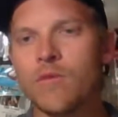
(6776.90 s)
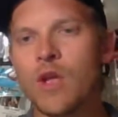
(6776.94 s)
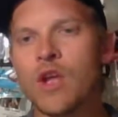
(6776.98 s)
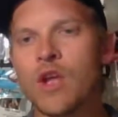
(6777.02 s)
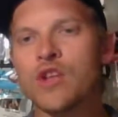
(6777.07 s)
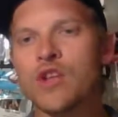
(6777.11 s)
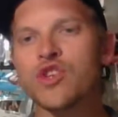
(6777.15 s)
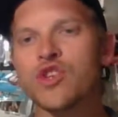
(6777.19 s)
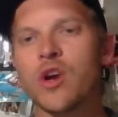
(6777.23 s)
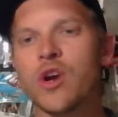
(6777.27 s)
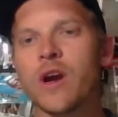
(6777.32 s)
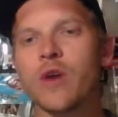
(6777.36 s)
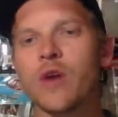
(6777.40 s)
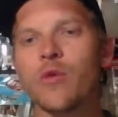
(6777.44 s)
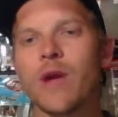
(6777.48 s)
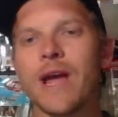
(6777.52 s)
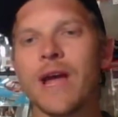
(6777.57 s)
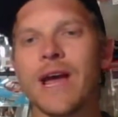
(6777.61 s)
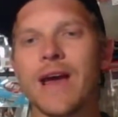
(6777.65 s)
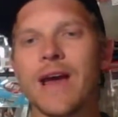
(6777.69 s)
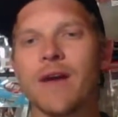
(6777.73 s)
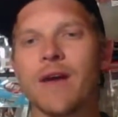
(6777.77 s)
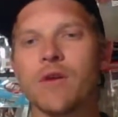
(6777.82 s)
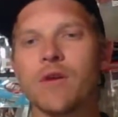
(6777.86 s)
Sorry, Ray,
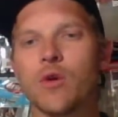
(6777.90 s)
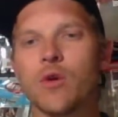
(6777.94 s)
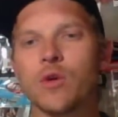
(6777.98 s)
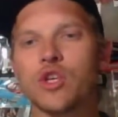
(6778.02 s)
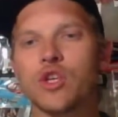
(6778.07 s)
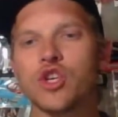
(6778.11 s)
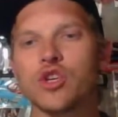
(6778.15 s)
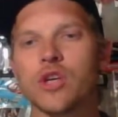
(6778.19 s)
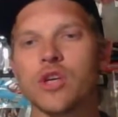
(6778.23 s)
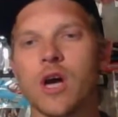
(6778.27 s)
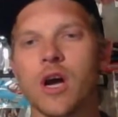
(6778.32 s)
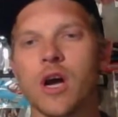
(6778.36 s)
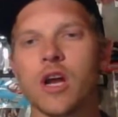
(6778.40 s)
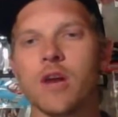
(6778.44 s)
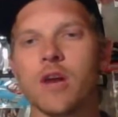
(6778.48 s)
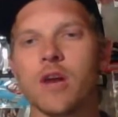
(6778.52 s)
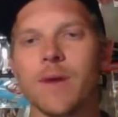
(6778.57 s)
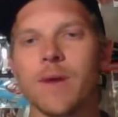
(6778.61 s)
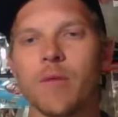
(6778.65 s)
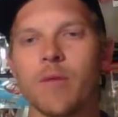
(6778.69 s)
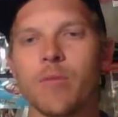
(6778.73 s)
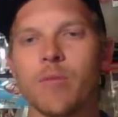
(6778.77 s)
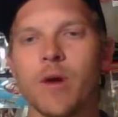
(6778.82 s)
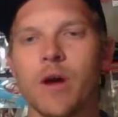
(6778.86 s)
I don't know what you're talking
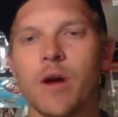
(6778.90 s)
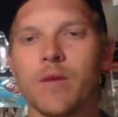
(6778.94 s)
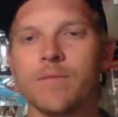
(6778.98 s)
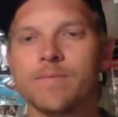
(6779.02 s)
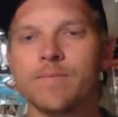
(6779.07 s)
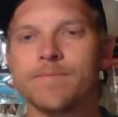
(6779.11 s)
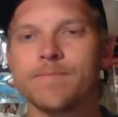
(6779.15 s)
about, bro.